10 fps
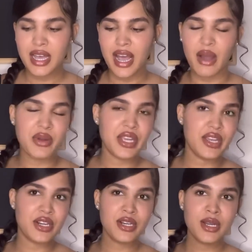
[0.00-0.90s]
out
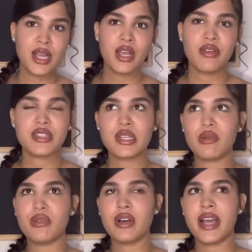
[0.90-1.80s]
here
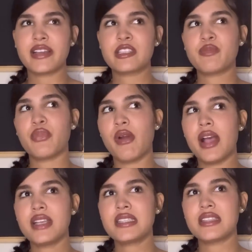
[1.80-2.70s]
to
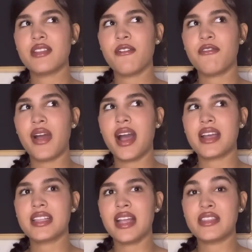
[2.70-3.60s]
express the
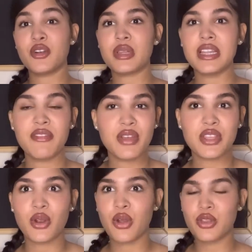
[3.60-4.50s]
fact that they're living
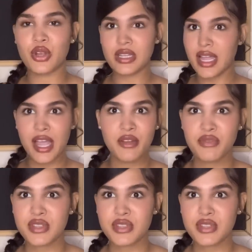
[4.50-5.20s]
their their life